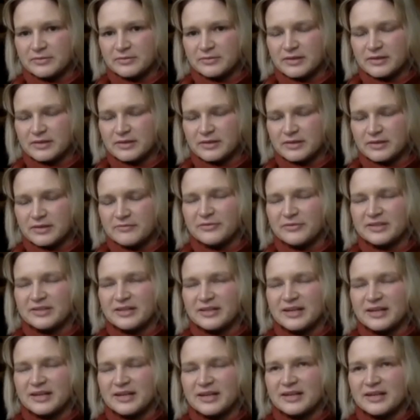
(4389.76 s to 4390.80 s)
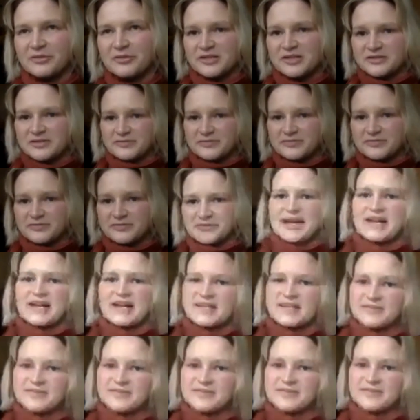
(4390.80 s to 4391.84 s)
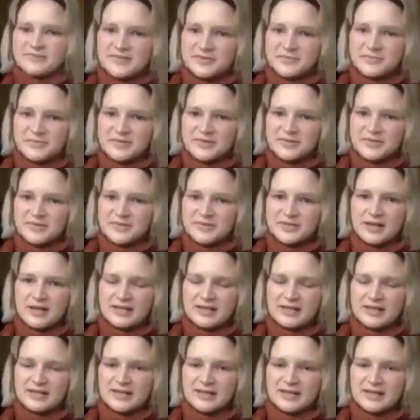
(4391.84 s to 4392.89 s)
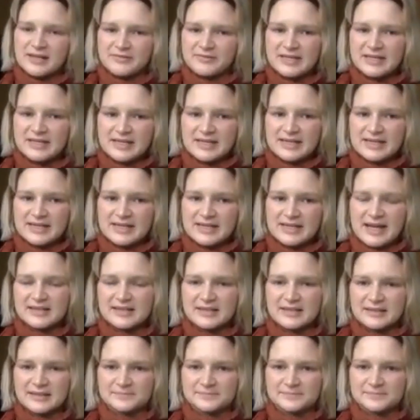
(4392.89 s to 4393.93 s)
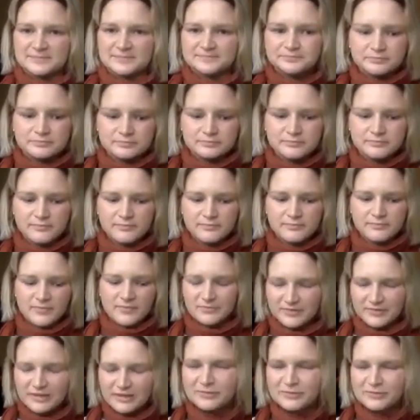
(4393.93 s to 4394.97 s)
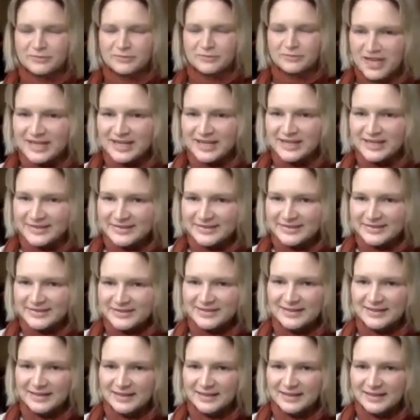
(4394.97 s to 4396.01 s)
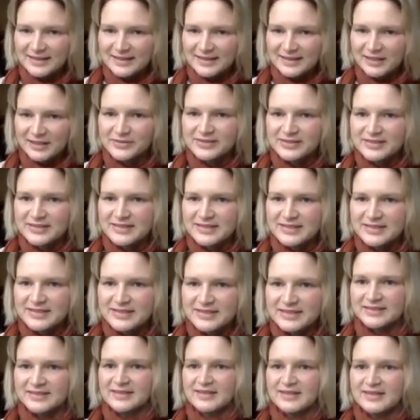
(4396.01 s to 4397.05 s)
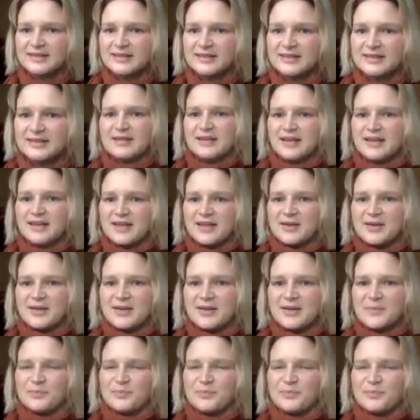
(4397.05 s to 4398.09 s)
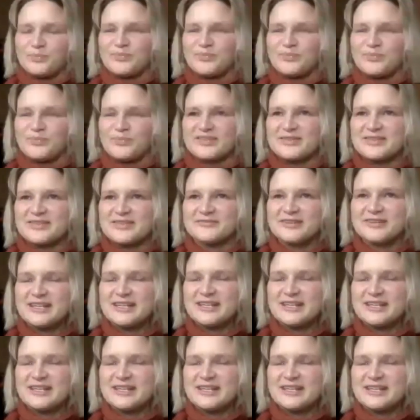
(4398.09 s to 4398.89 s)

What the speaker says: involved in kind of grassroots activism as well, and like really enacting real change in their communities. So it's